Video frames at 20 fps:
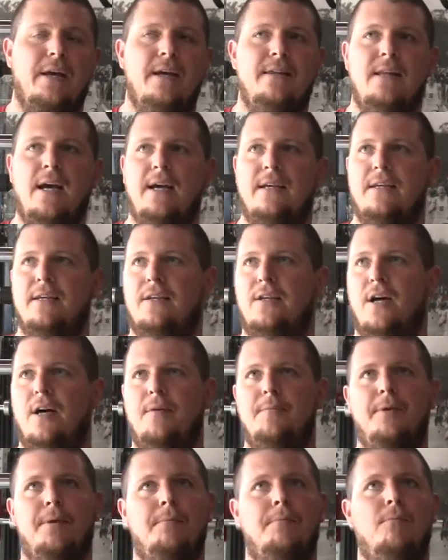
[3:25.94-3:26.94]
And that can
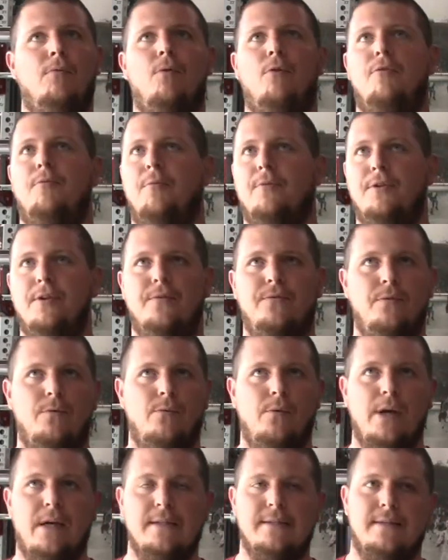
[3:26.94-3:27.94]
come in multiple
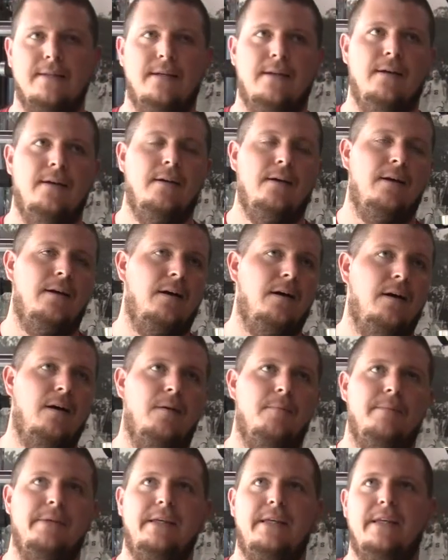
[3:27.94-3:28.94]
different ways.
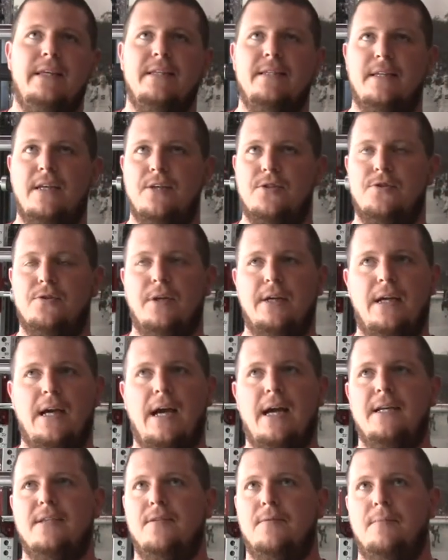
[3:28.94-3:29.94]
Eccentric,
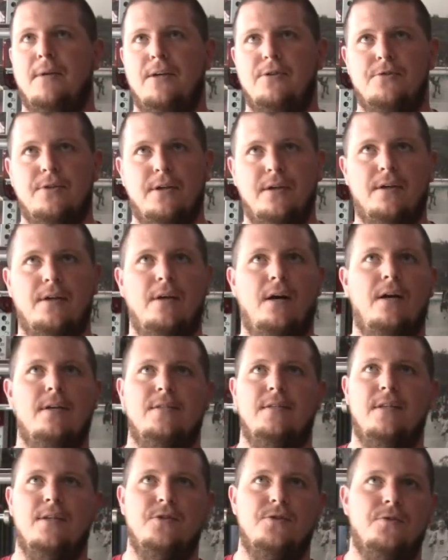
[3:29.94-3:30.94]
isometric,
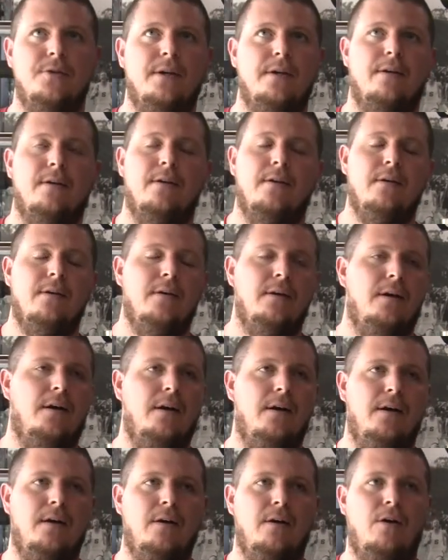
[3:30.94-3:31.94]
concentric,
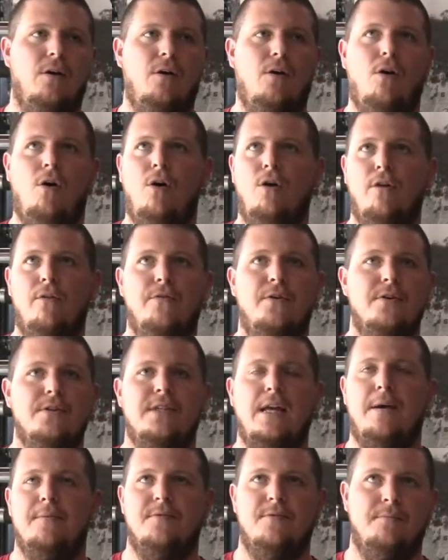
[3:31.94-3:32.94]
all of
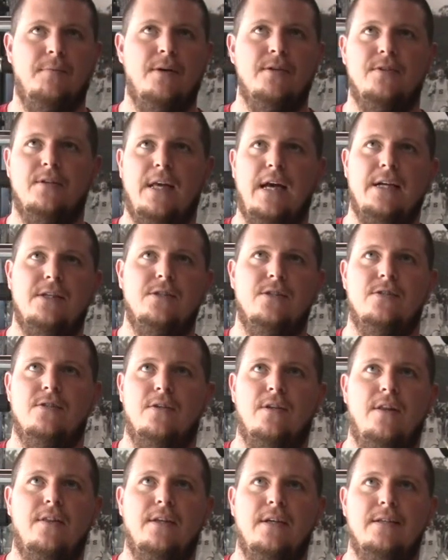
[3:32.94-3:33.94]
those types of muscle actions
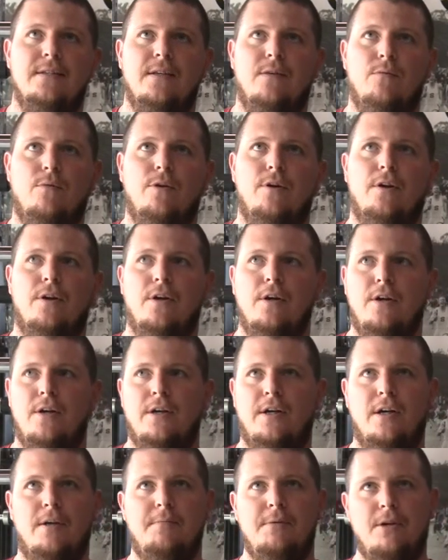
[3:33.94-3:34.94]
are the things that we're
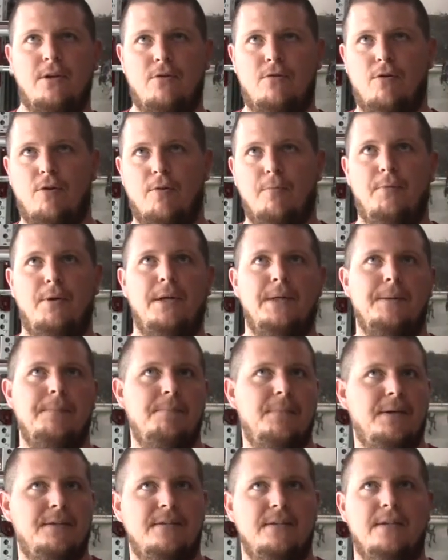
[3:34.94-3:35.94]
going to be incorporating
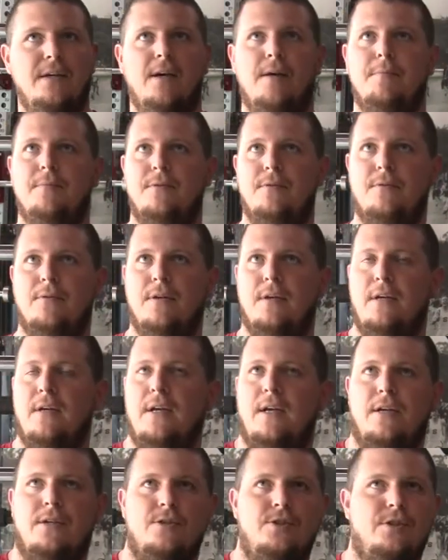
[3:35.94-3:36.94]
and mixing up
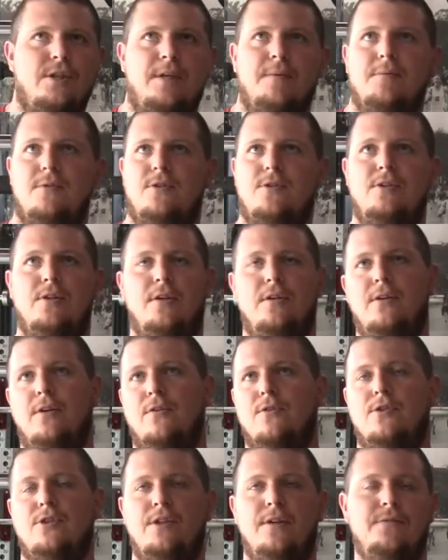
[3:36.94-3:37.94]
and
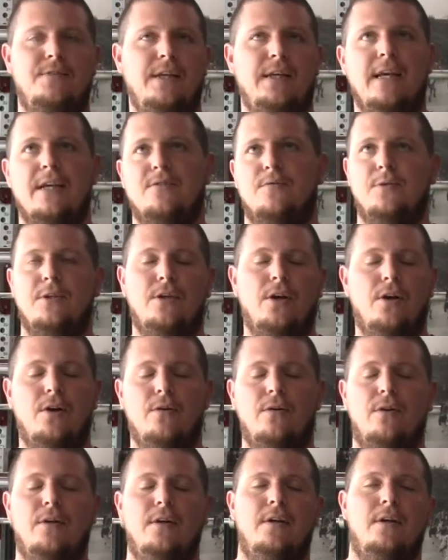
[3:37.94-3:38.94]
shifting as we
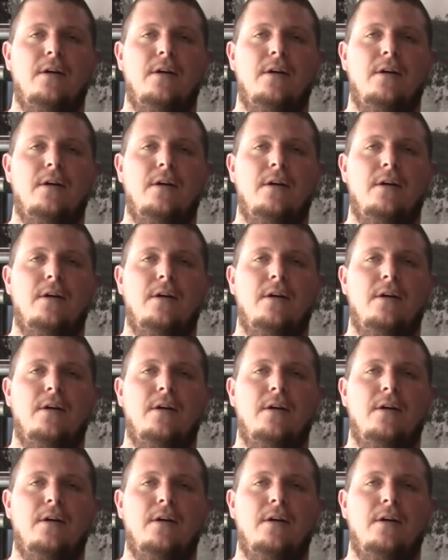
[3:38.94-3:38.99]
go